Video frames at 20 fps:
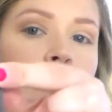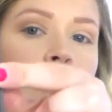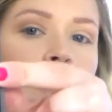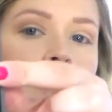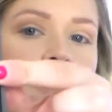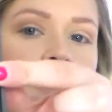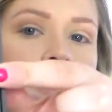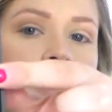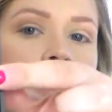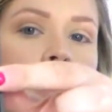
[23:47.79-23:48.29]

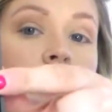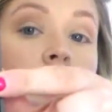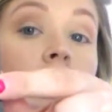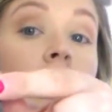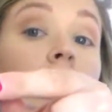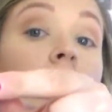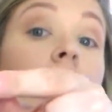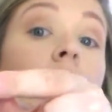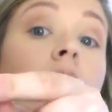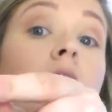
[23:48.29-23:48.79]
bit
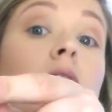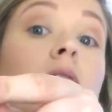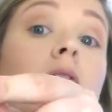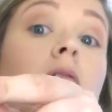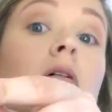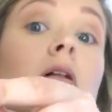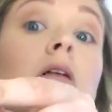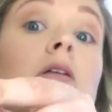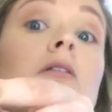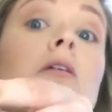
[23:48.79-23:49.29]
darker, I can't even
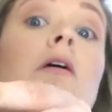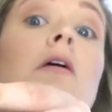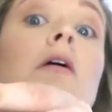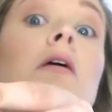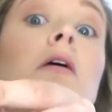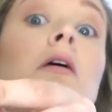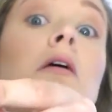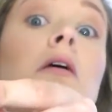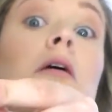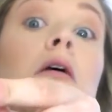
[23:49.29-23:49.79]
really
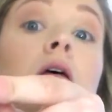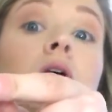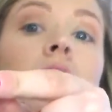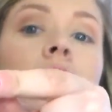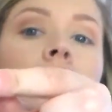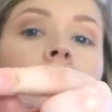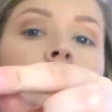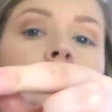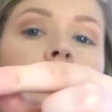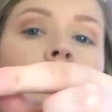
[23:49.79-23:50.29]
see.
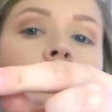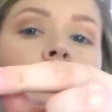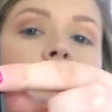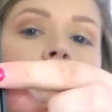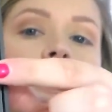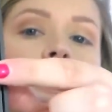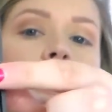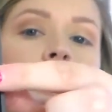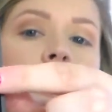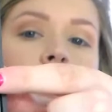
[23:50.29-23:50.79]

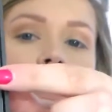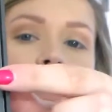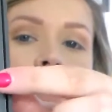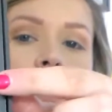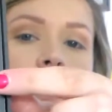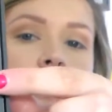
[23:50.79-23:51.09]
Really,